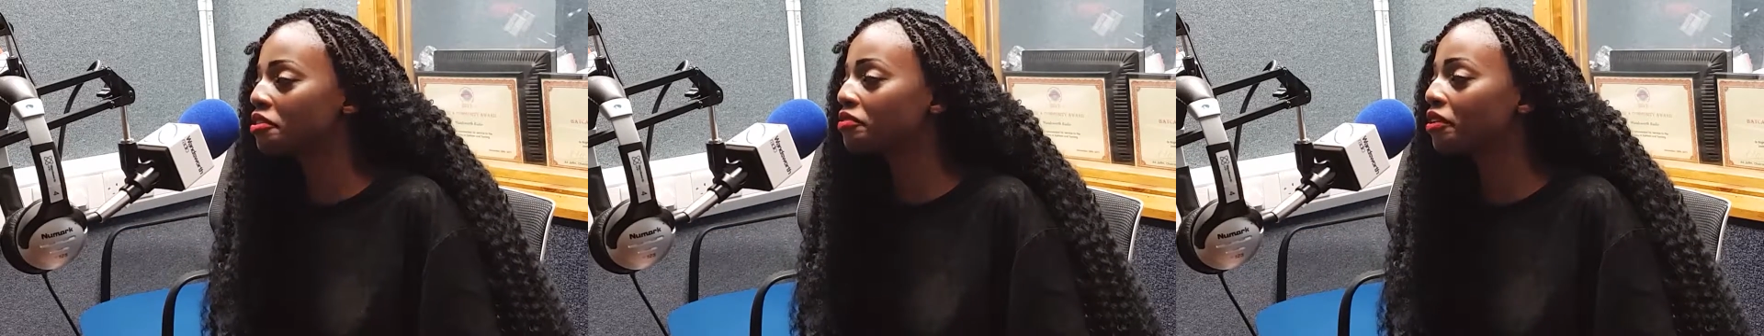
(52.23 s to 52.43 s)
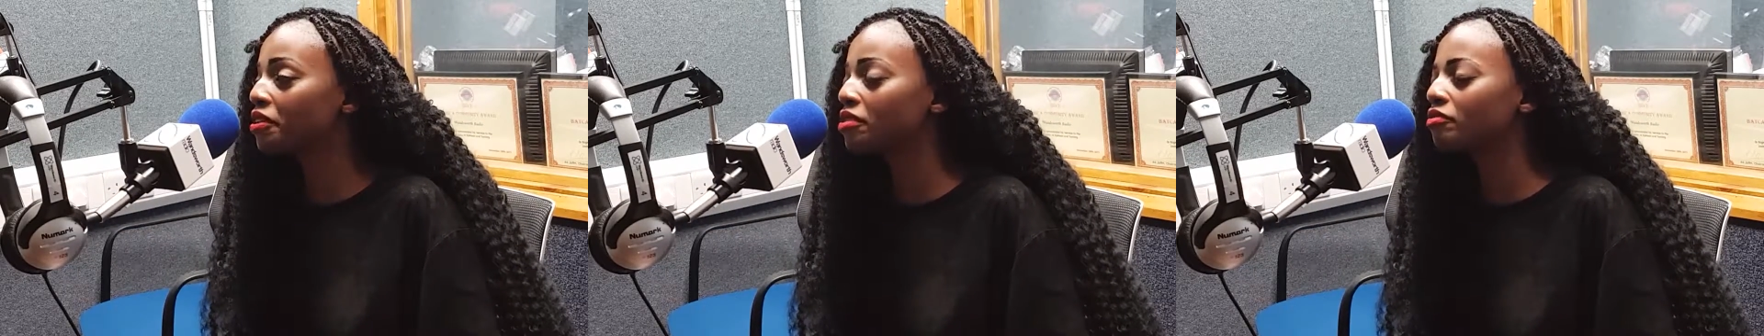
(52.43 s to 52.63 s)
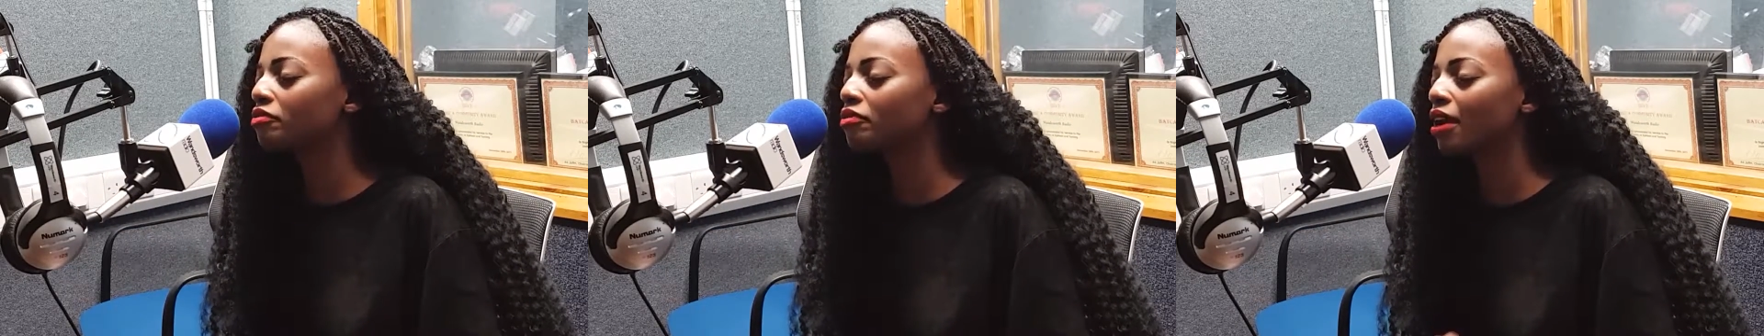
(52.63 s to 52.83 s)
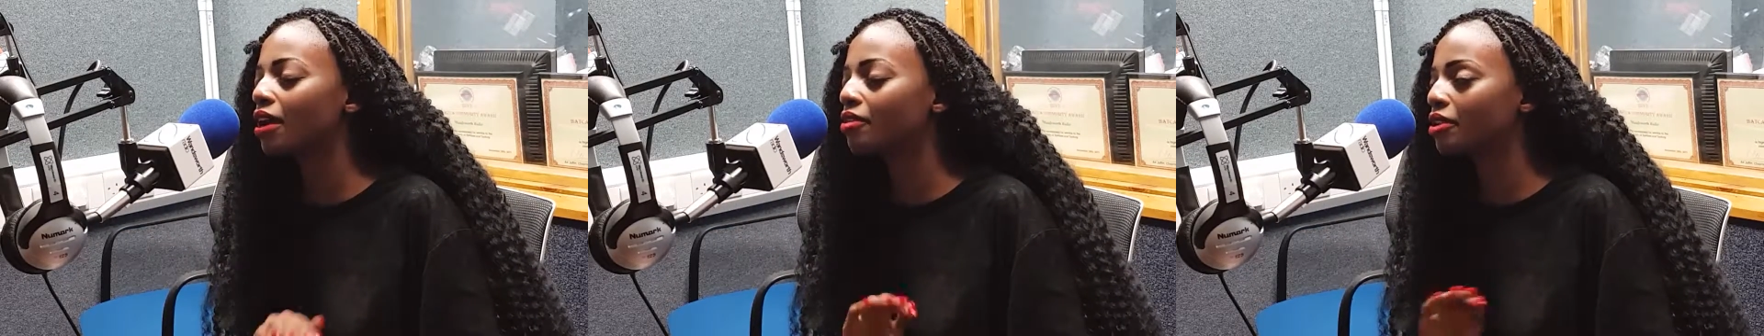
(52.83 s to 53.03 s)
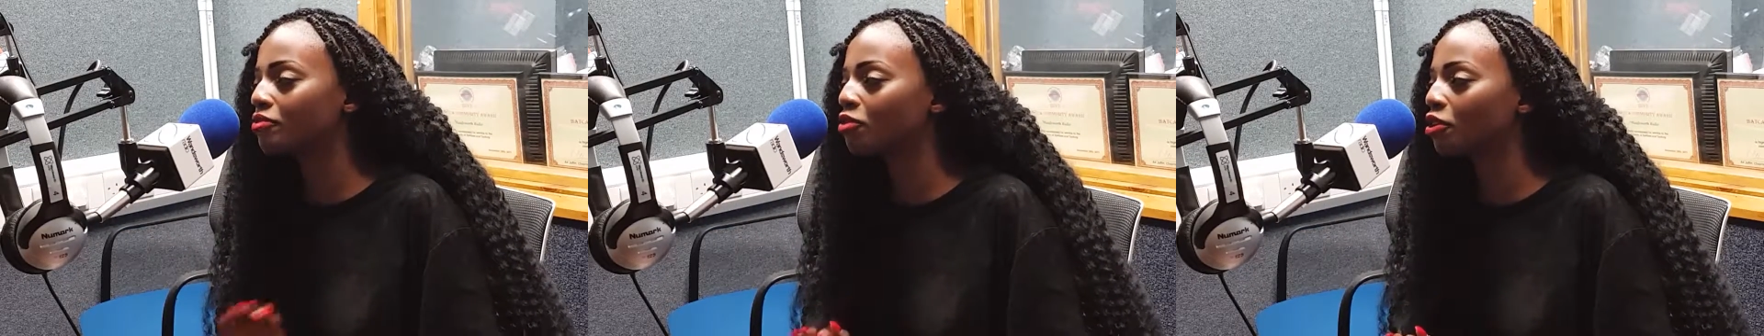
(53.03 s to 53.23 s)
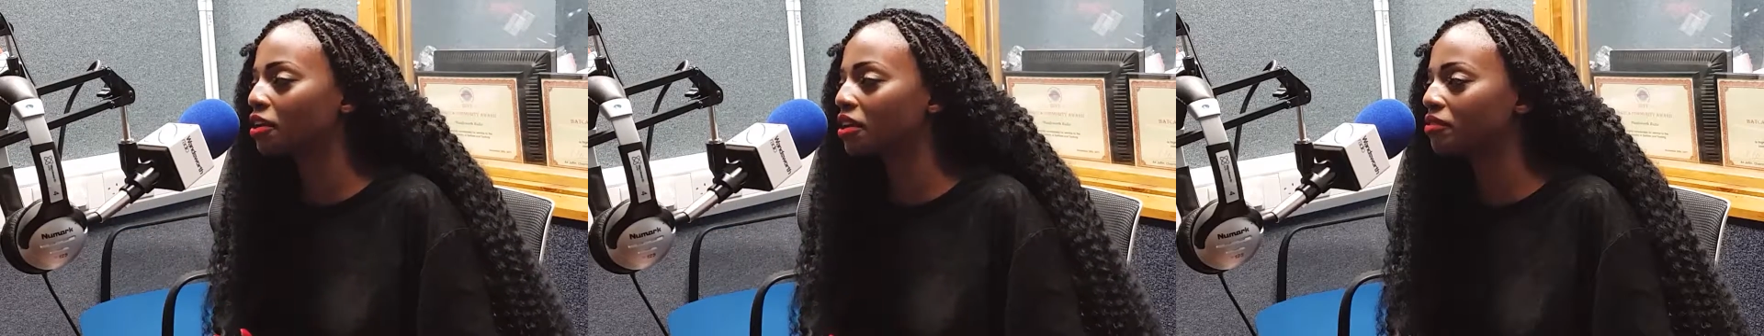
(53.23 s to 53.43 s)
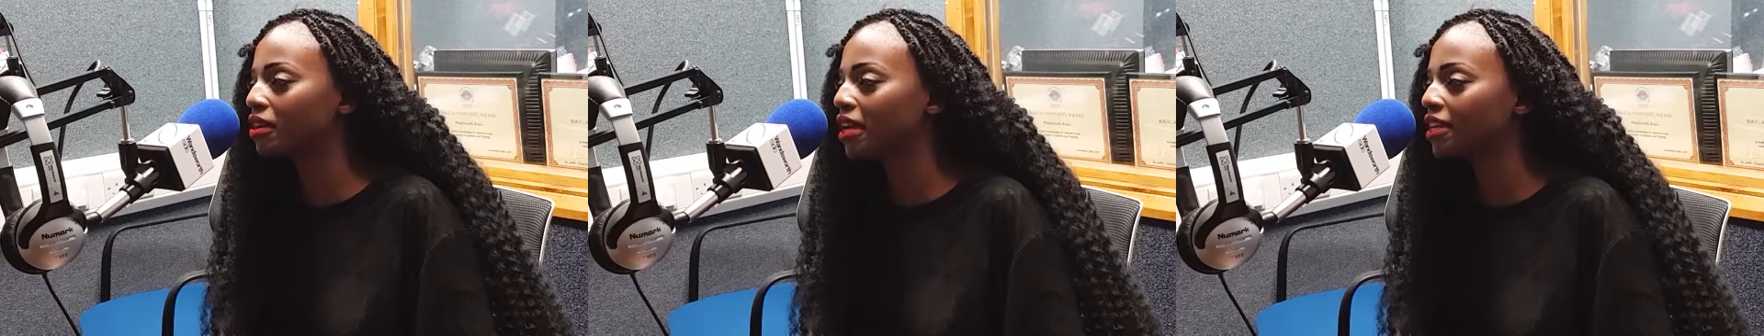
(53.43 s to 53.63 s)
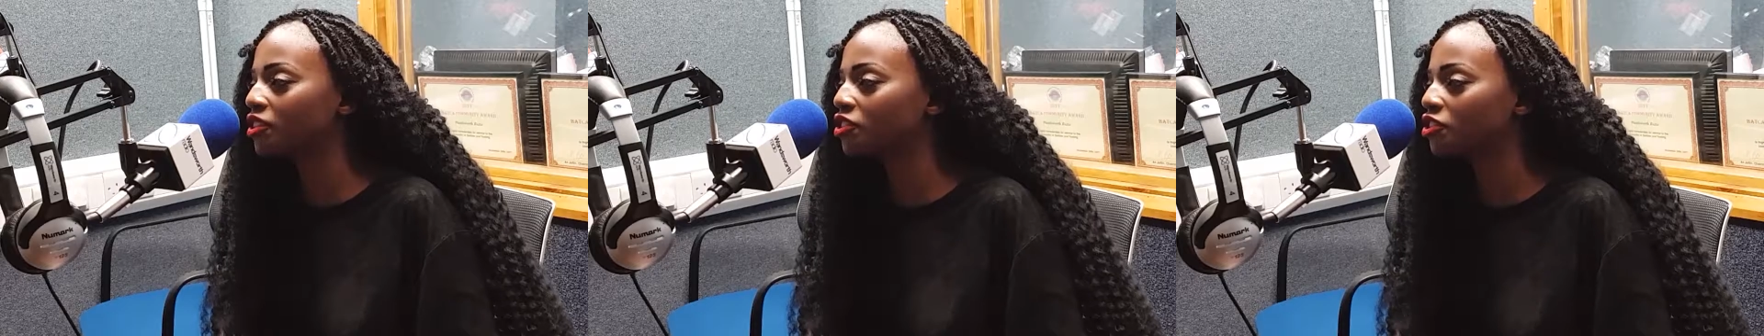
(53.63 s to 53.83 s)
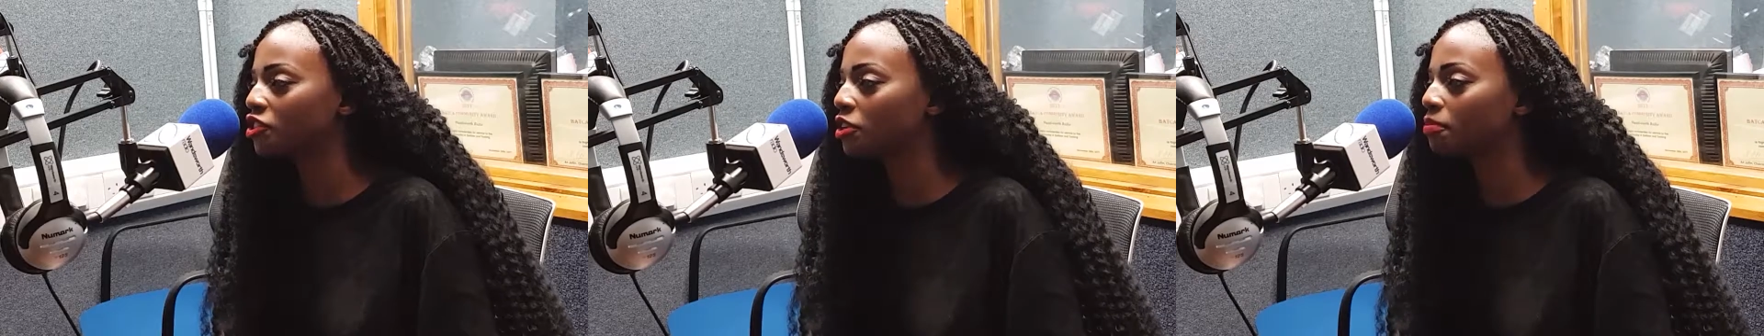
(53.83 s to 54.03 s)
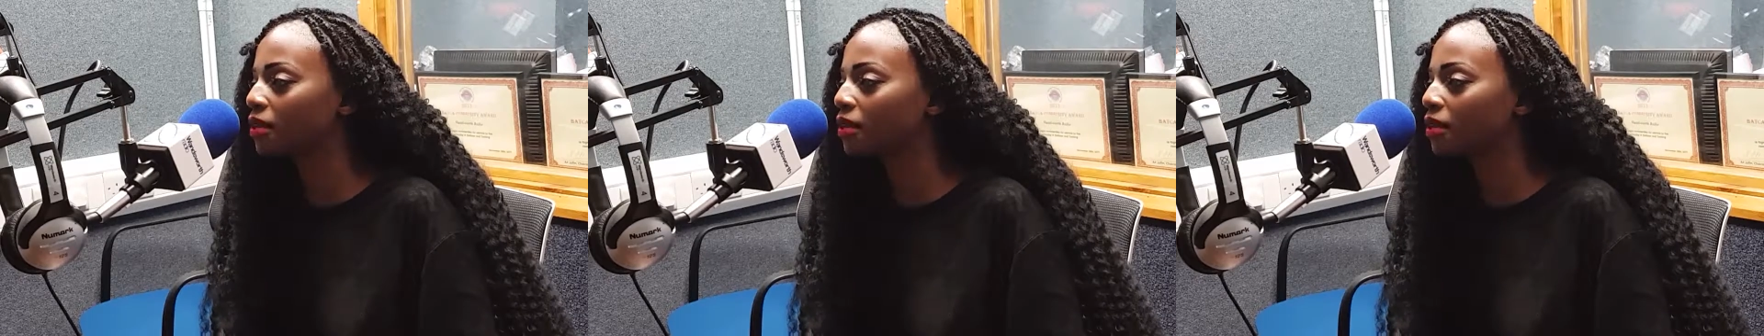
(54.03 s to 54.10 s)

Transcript: very, very rocky relationship.